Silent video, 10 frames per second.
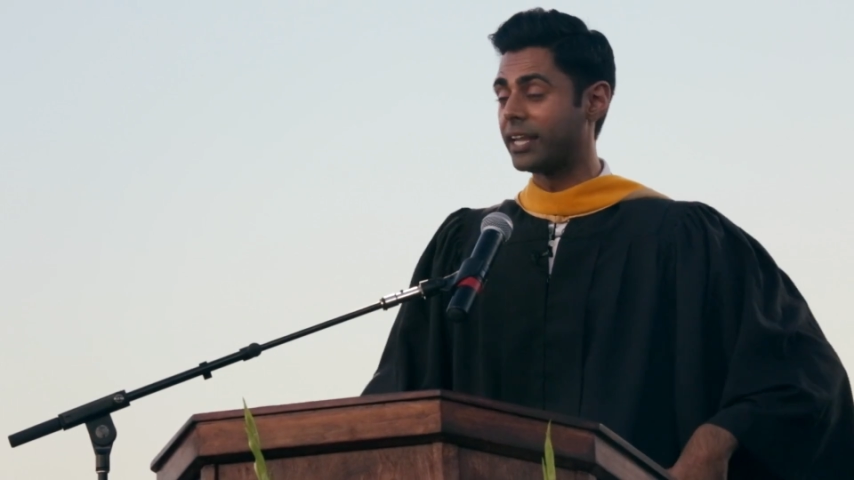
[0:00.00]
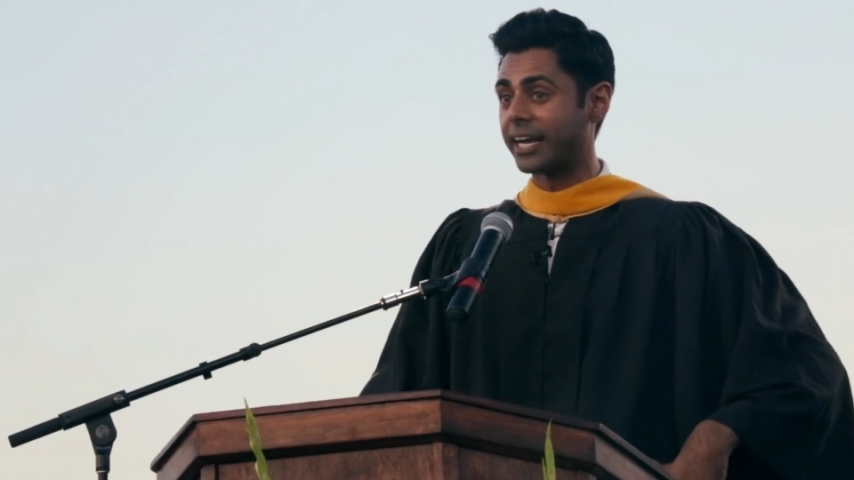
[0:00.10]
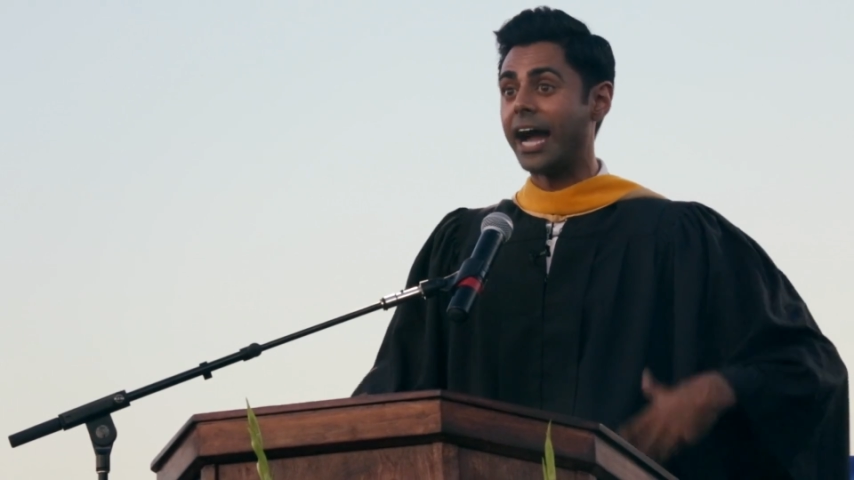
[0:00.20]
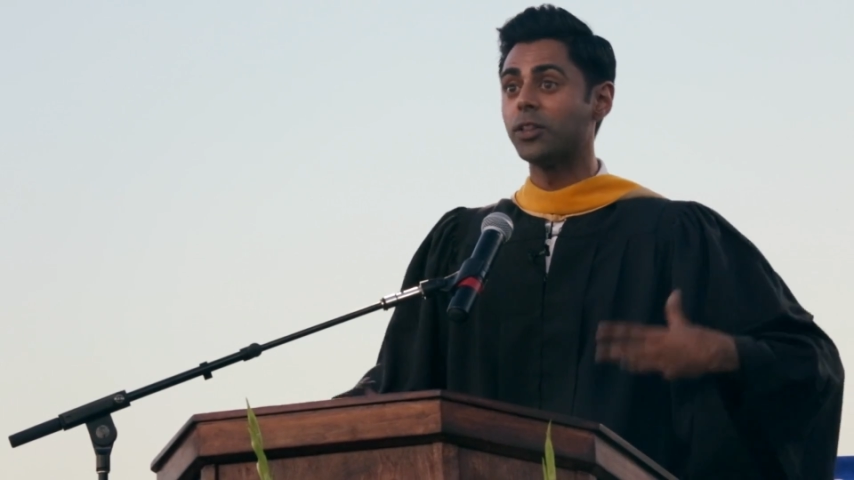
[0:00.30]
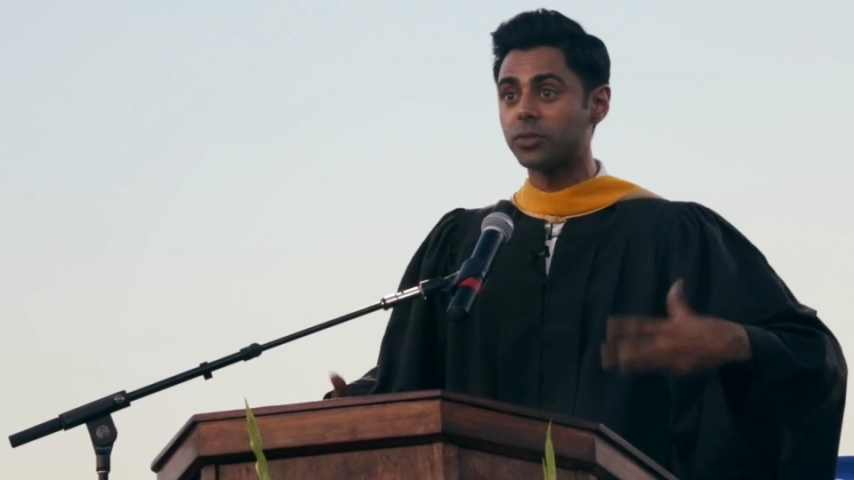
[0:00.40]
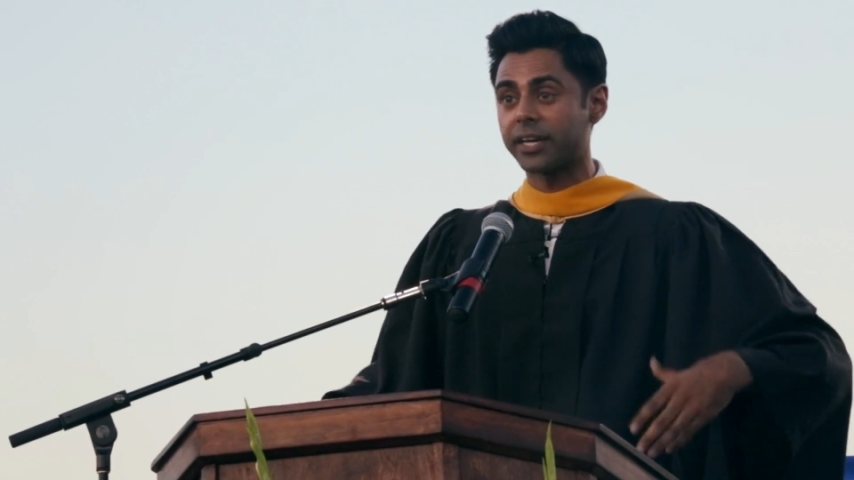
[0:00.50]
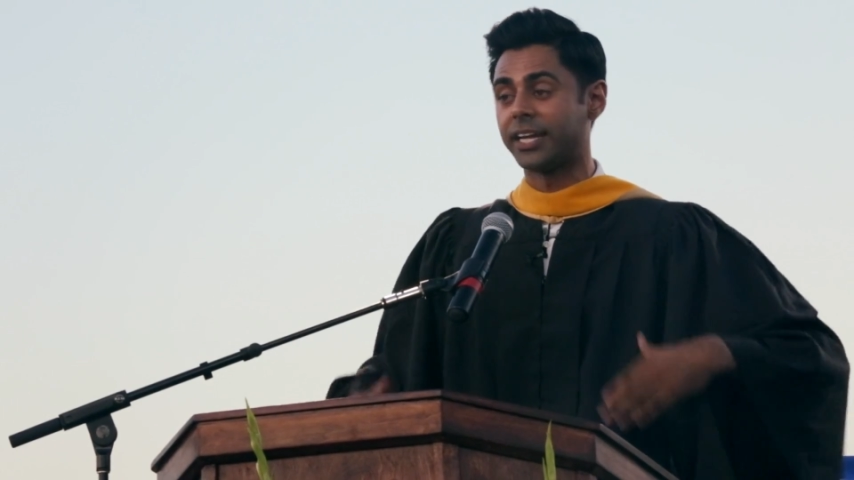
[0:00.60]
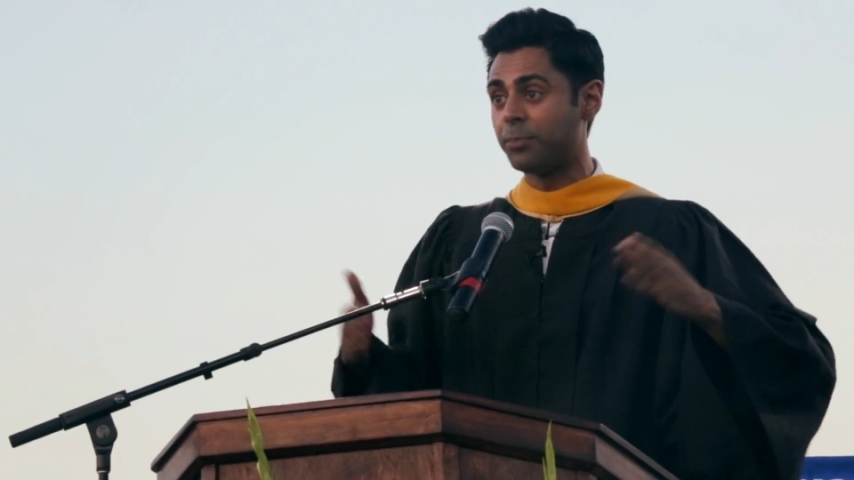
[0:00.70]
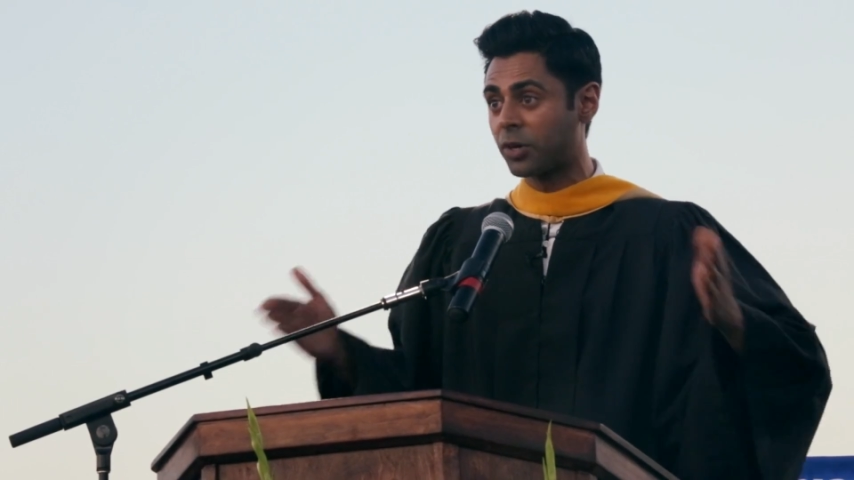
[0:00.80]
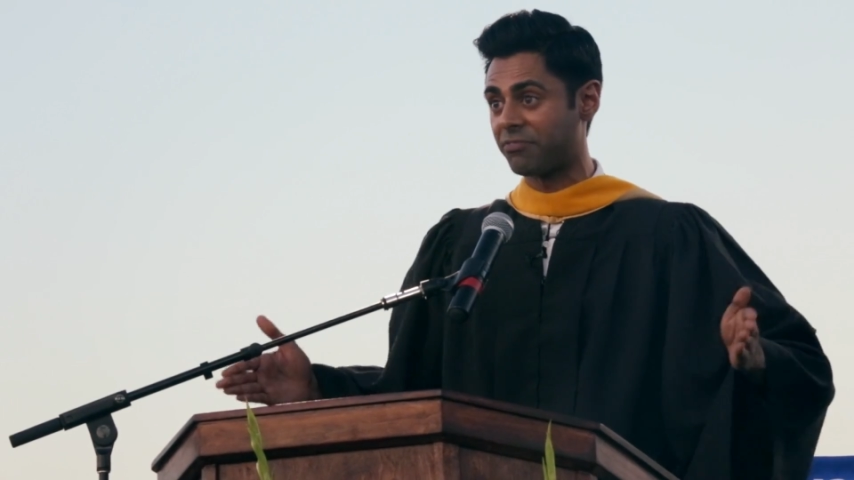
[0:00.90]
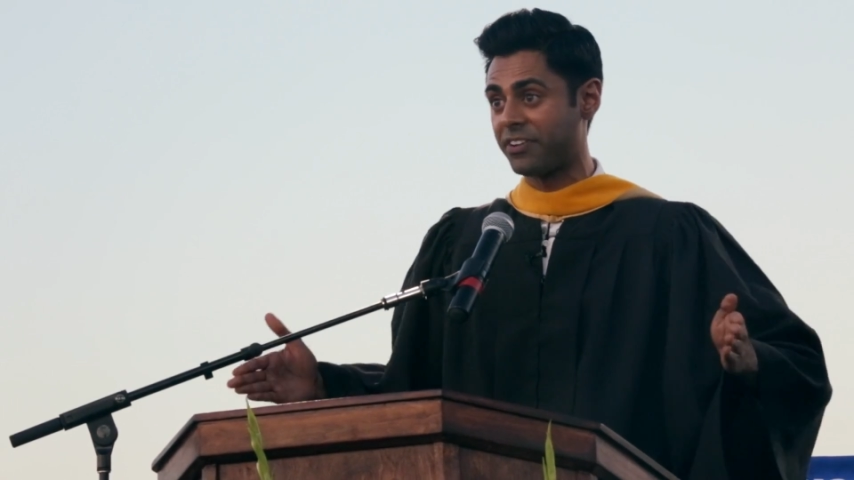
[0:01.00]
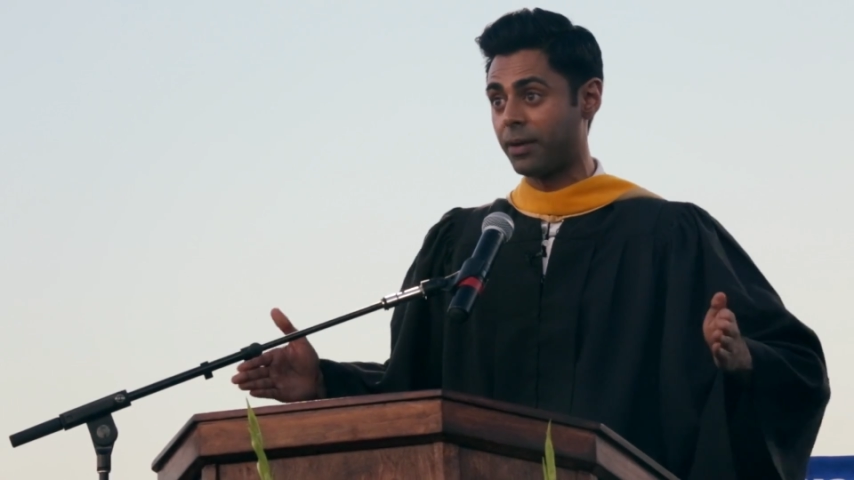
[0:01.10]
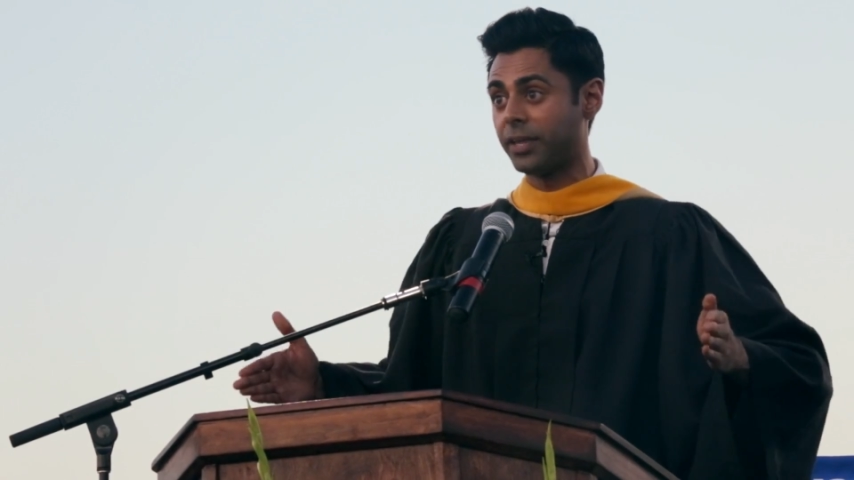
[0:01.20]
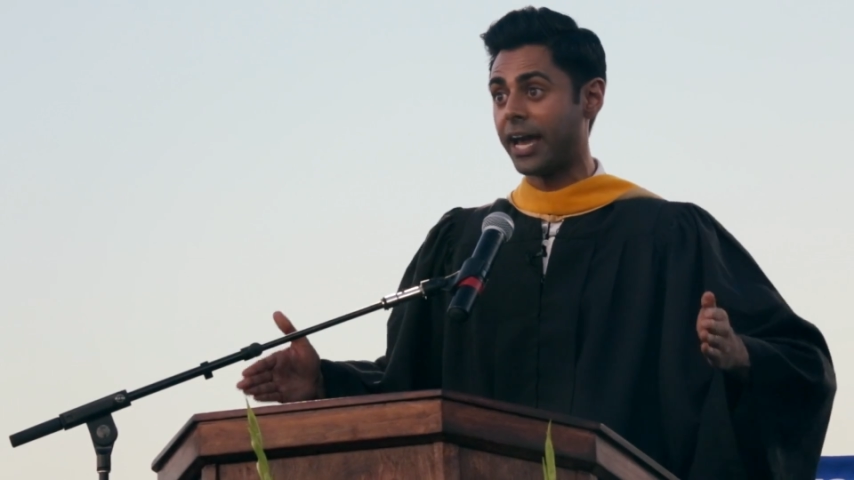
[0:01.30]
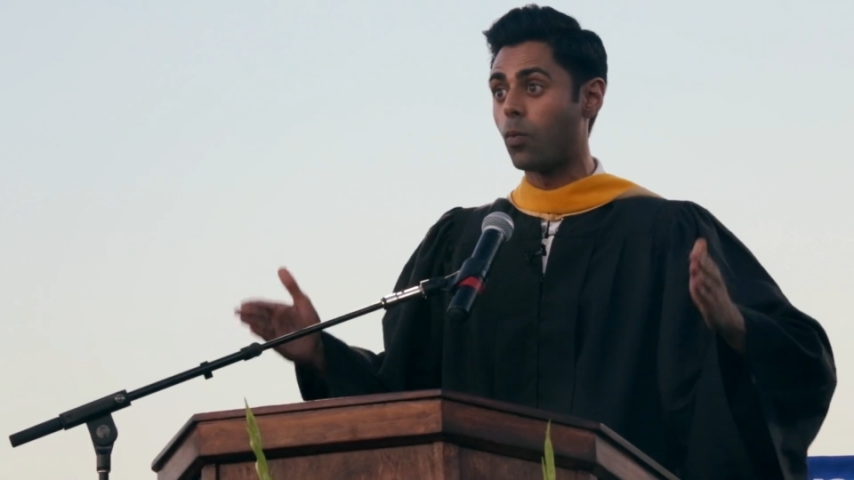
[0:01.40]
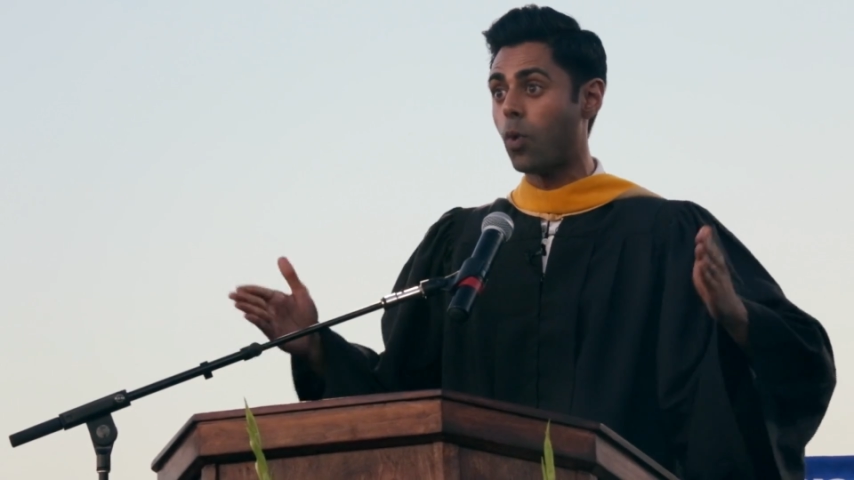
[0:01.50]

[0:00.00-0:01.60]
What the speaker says: Like, I looked like an immigrant family at